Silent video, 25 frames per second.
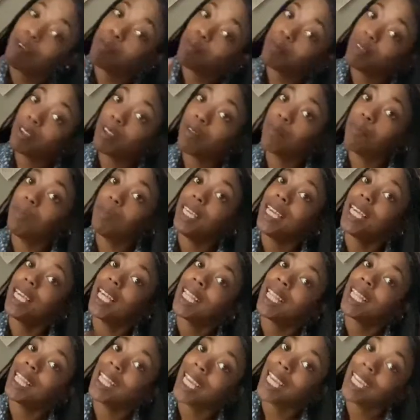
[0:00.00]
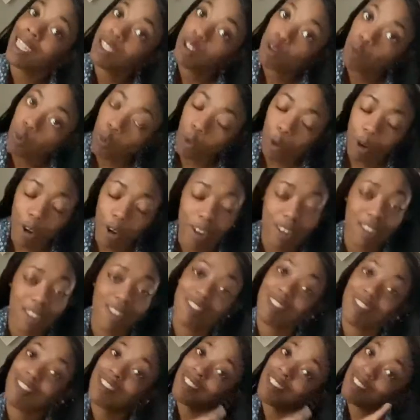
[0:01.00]
and be a light
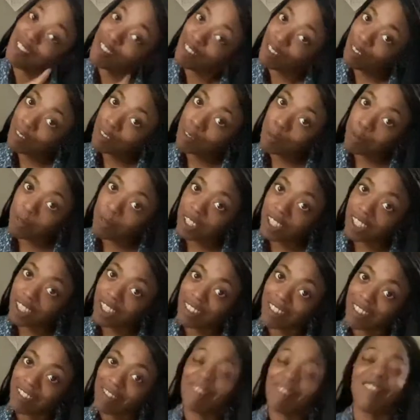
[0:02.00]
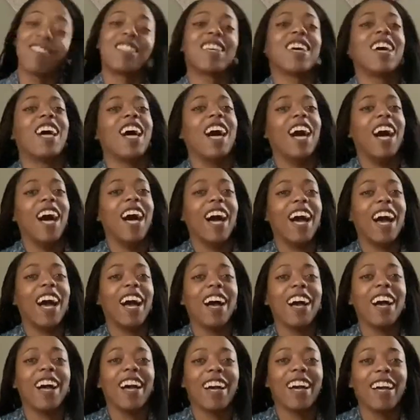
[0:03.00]
warriors. Do you see what I'm
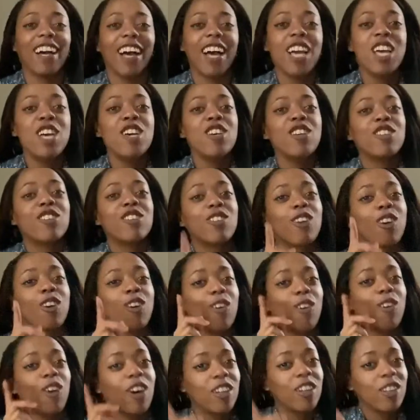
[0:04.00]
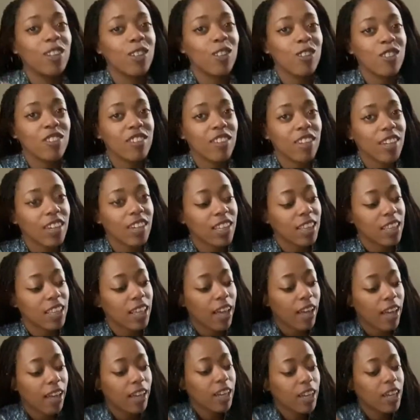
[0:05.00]
saying? So understand
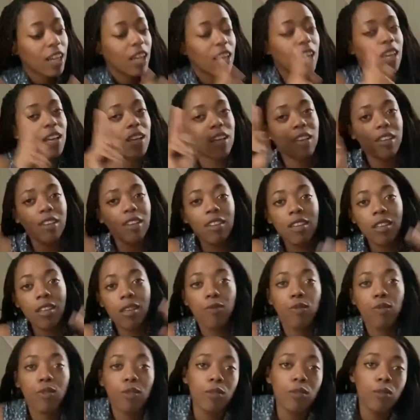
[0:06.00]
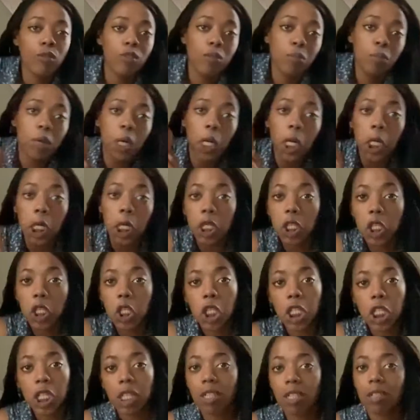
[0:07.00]
that evil demonic
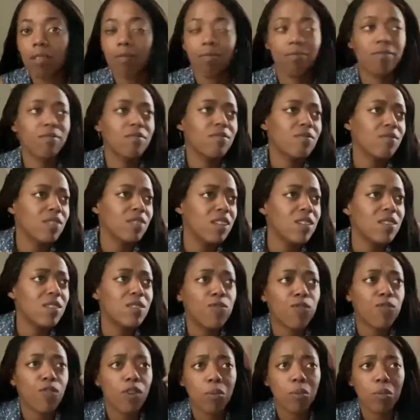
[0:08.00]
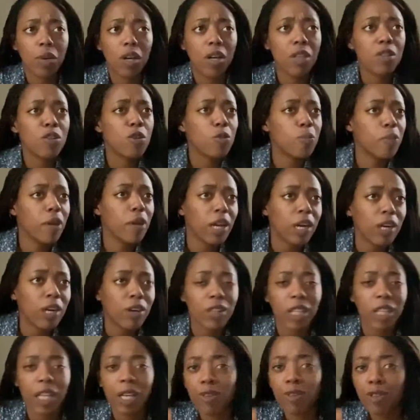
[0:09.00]
shit is from other
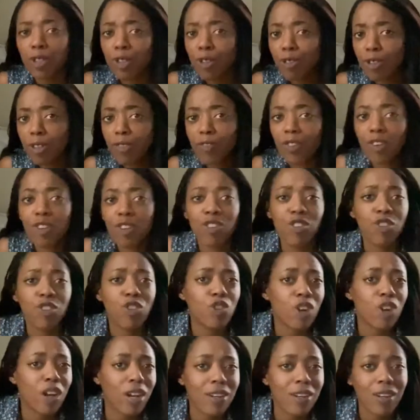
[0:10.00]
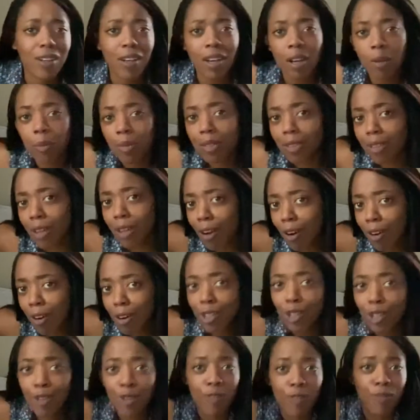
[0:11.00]
parallel universes trying to come into our
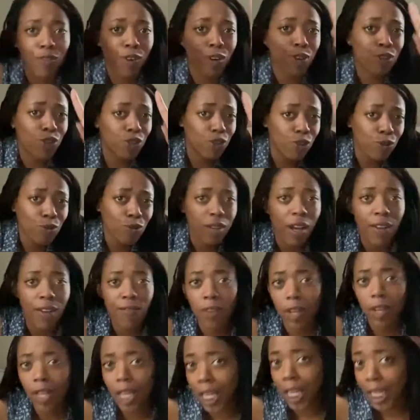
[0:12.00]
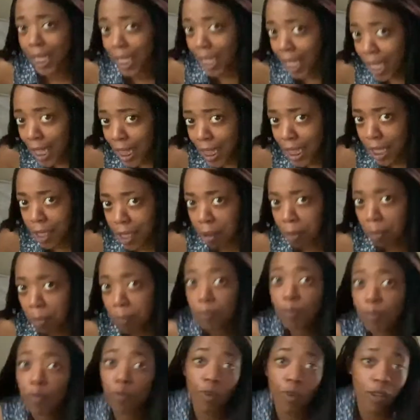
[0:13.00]
universe. Do not fucking let them.
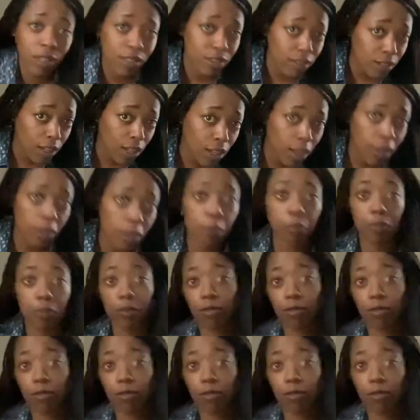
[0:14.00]
What's up?